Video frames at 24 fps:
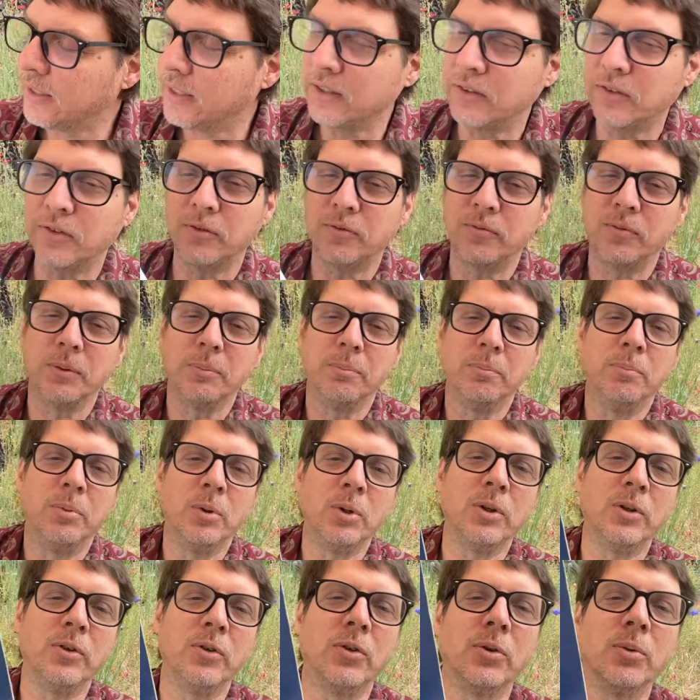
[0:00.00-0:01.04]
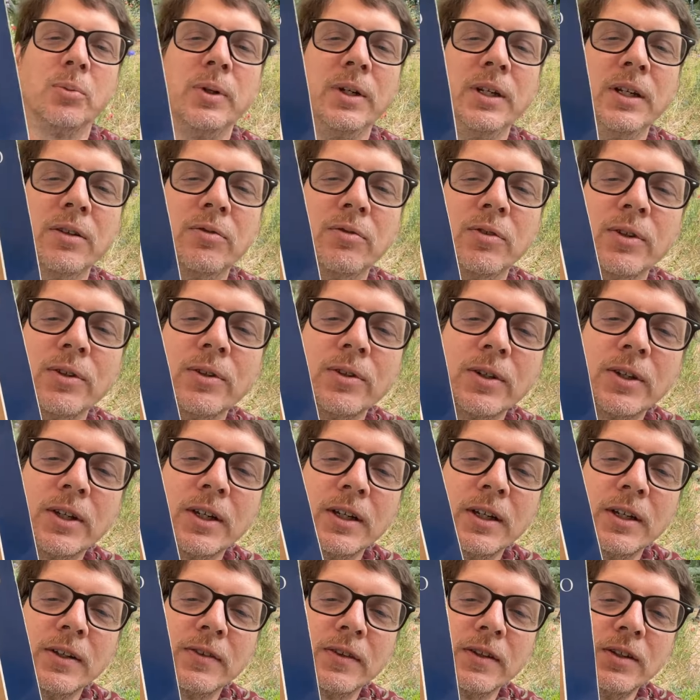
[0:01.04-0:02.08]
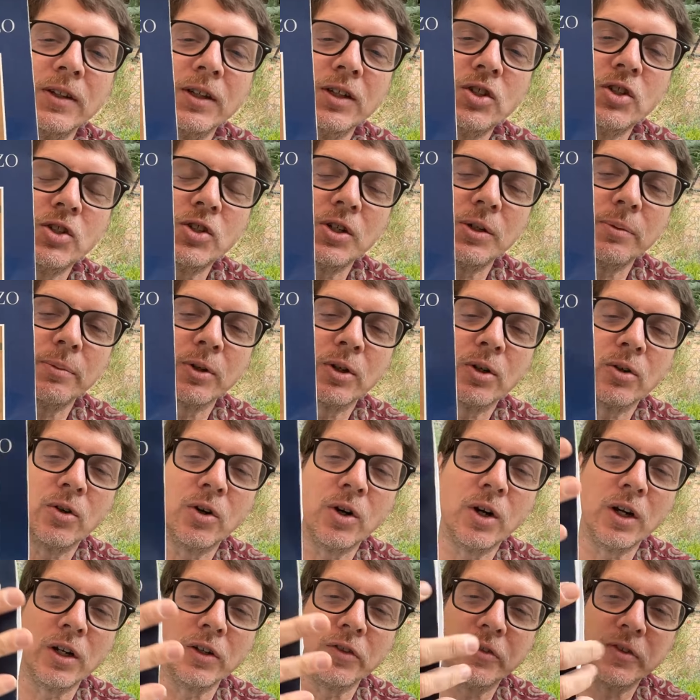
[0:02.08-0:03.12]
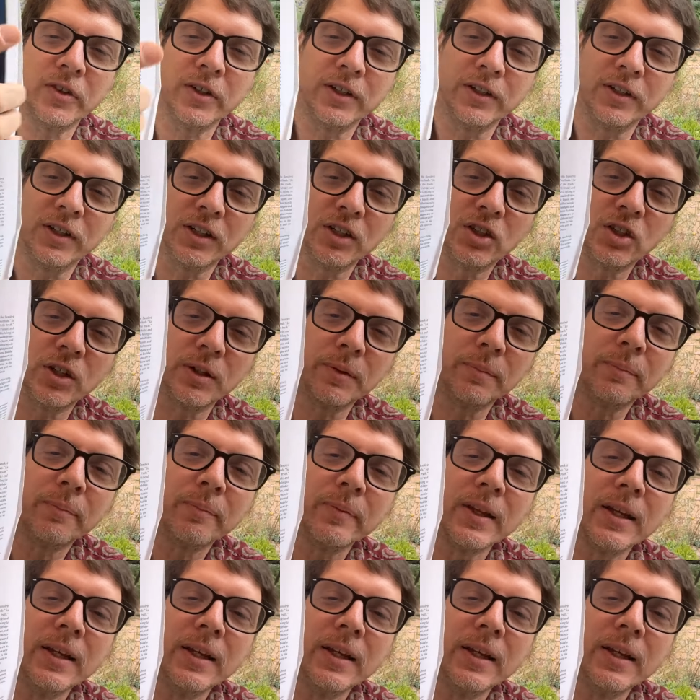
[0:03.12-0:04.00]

it's from book three if you're looking at the Nishijima Cross edition.